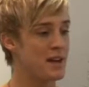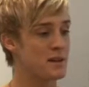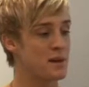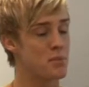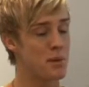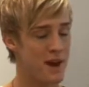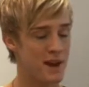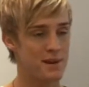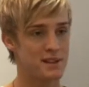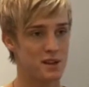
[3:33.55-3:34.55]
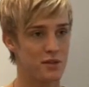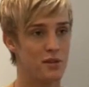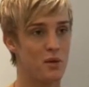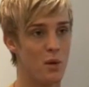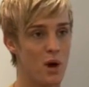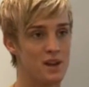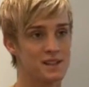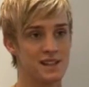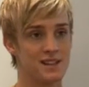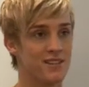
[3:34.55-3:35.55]
I prepared myself for the
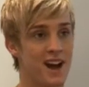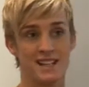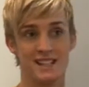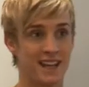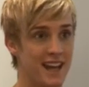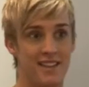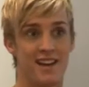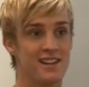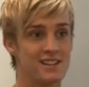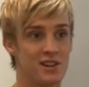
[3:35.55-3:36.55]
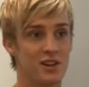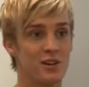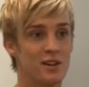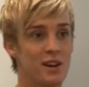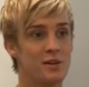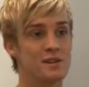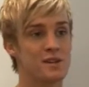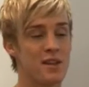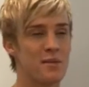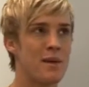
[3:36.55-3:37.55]
worst and I didn't get that, so it was
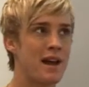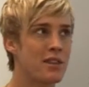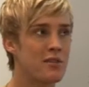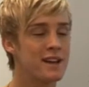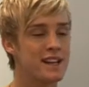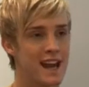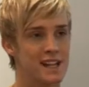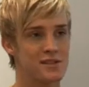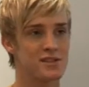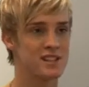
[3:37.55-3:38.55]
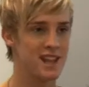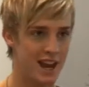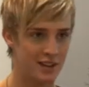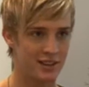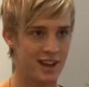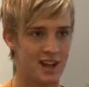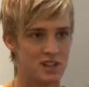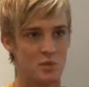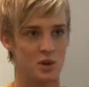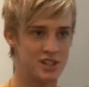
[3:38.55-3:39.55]
about 3 days of just lying on the
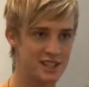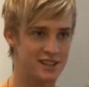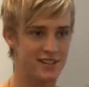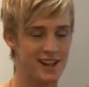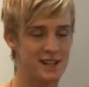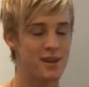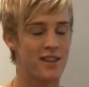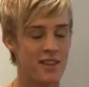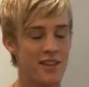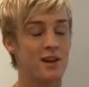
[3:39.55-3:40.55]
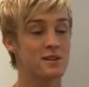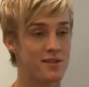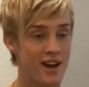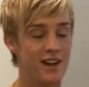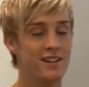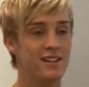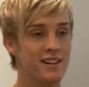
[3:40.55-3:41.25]
couch and watching DVDs, but other than that I was fine.